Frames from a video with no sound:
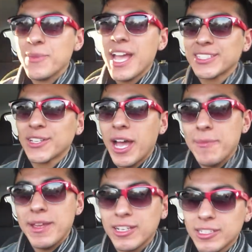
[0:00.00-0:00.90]
Yeah, so
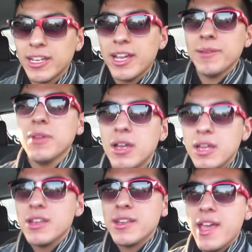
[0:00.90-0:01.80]
I made good time.
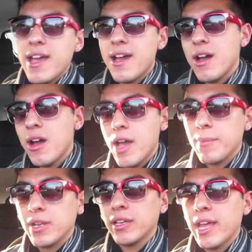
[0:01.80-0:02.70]
Now
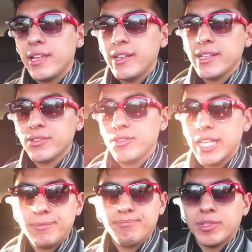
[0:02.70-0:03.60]
I'm going to head in as soon
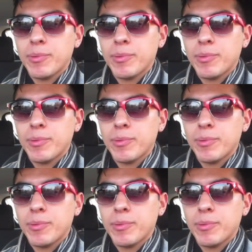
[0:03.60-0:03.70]
as I